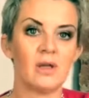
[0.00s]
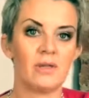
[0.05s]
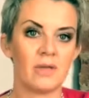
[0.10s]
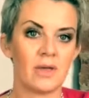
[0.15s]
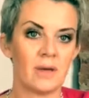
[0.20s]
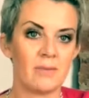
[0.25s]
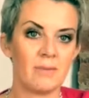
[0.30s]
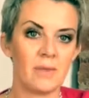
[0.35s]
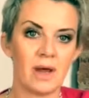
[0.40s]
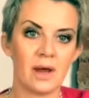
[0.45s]

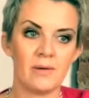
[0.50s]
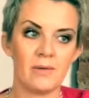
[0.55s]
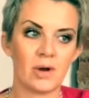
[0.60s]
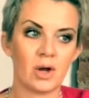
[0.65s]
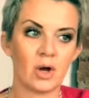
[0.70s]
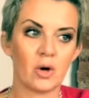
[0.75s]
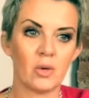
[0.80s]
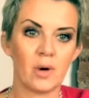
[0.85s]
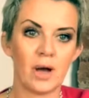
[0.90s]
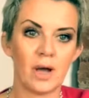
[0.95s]
they may
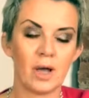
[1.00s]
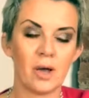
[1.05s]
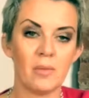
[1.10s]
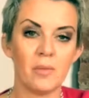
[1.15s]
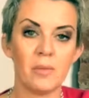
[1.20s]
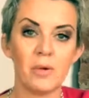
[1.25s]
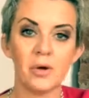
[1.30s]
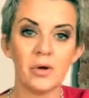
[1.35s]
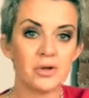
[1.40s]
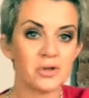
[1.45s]
require
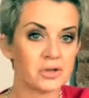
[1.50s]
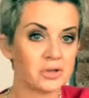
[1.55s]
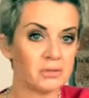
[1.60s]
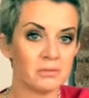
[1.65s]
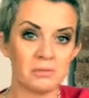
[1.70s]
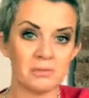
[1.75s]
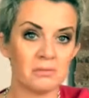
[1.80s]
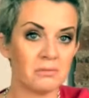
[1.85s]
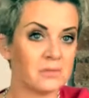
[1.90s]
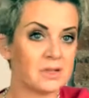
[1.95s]

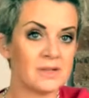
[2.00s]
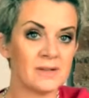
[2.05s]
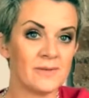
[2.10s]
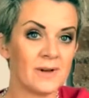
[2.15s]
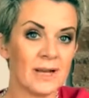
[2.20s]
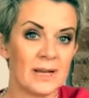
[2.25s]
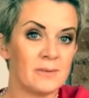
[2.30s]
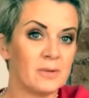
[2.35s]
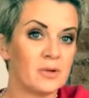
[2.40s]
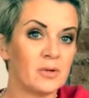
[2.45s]
personal
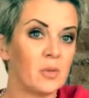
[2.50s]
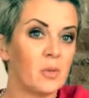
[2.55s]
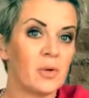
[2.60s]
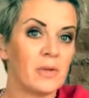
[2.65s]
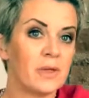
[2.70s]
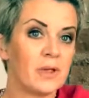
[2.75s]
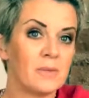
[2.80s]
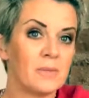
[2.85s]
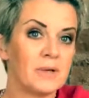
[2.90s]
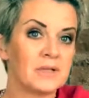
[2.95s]
development
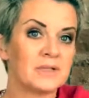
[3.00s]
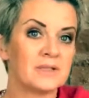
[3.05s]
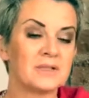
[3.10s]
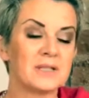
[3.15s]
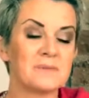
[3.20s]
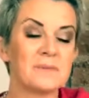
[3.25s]
within a business.